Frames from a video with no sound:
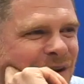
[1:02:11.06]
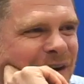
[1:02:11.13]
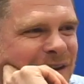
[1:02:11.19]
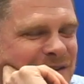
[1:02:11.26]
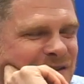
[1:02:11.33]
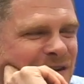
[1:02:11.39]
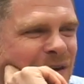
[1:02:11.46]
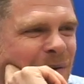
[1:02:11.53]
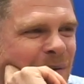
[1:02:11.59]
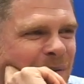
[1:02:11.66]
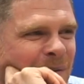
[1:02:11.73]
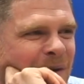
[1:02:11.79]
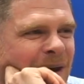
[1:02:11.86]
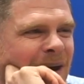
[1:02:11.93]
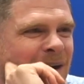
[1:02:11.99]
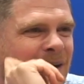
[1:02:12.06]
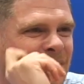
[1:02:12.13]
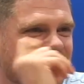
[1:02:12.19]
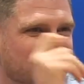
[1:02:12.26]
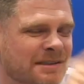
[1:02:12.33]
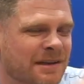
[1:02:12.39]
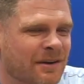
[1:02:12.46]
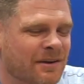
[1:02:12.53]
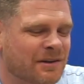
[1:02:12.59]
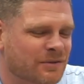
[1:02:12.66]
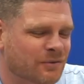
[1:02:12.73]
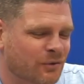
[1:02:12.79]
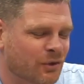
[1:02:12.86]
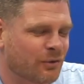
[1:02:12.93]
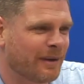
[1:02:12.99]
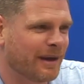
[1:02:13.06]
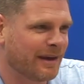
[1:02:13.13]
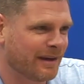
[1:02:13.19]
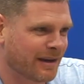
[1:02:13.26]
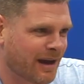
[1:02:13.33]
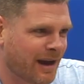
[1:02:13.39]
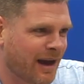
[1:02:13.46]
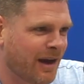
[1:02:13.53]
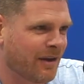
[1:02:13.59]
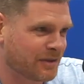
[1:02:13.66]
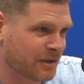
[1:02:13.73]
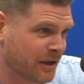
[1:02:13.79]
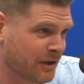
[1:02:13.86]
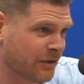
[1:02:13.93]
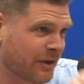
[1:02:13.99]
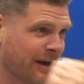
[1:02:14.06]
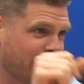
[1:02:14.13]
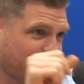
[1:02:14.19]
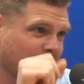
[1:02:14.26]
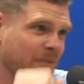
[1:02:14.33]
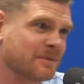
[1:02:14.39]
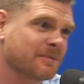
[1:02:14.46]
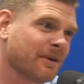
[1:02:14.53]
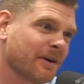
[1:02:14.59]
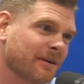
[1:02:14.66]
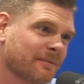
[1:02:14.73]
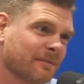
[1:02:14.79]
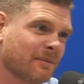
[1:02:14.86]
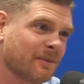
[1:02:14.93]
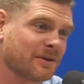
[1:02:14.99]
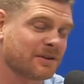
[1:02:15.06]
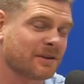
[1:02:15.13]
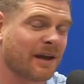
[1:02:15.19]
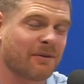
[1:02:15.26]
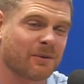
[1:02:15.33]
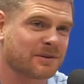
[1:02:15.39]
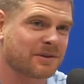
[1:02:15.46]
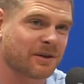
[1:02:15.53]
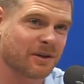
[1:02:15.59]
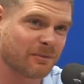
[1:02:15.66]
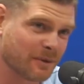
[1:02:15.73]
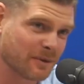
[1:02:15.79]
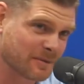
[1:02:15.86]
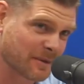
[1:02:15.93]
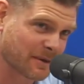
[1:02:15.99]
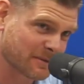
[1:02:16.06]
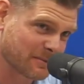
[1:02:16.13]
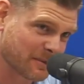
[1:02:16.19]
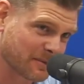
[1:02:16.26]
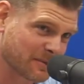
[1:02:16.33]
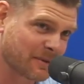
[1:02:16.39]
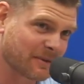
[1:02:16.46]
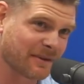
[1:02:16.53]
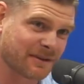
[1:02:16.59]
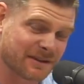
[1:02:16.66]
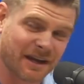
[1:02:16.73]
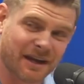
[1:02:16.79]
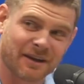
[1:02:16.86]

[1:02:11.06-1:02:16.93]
So Sarah's roommate in college, undergrad at Bloomsburg, which everyone should go to Bloomsburg because Bloomsburg. Shout out to